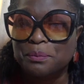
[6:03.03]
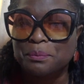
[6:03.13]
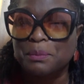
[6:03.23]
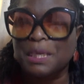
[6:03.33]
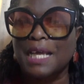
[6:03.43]

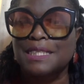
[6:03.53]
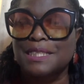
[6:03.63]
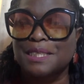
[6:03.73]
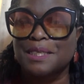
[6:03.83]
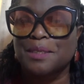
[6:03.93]
but I
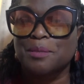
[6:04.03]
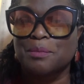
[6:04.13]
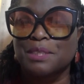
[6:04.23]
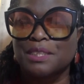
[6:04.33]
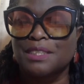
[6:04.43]
did it
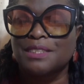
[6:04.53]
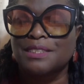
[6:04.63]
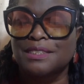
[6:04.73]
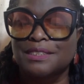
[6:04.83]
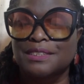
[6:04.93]

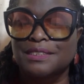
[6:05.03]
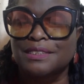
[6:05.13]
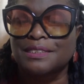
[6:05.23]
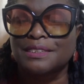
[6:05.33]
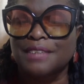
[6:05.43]
because
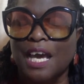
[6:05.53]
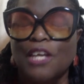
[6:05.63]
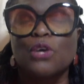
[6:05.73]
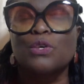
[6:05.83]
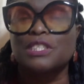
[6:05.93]
I
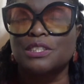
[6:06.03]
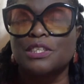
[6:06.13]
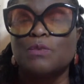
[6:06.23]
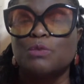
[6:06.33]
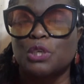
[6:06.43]
know
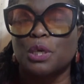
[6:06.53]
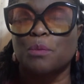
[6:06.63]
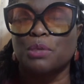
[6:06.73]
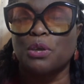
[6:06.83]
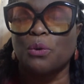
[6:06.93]
he was going to
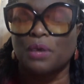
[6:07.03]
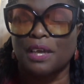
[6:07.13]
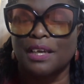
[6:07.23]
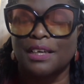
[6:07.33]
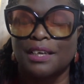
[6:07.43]
be
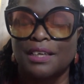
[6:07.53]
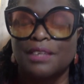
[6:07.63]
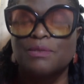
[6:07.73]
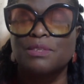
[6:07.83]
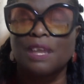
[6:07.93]
okay. And he
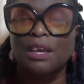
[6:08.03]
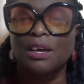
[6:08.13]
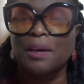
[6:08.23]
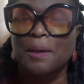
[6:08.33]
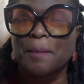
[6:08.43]
was like,
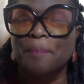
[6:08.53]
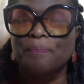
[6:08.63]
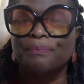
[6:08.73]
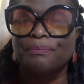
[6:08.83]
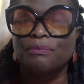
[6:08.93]

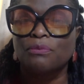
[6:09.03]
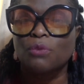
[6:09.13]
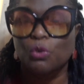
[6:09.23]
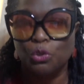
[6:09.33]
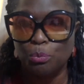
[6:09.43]

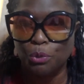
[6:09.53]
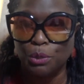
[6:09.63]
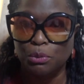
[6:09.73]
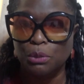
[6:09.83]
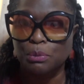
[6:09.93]
will you
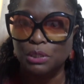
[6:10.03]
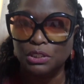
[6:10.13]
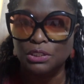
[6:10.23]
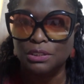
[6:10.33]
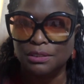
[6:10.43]
bring me a
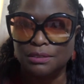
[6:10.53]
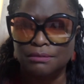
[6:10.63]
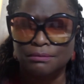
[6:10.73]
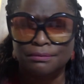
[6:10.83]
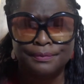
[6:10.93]
pizza?
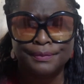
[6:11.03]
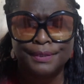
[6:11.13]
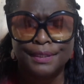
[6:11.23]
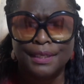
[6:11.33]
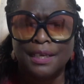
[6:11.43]

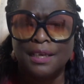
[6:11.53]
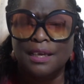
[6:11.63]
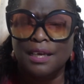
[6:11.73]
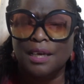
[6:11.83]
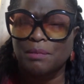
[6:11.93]

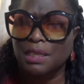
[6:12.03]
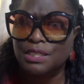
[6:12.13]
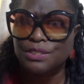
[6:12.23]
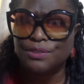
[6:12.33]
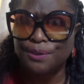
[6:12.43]
I'm like,
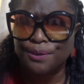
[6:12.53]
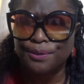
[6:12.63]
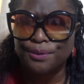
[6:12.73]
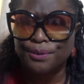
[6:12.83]
sir,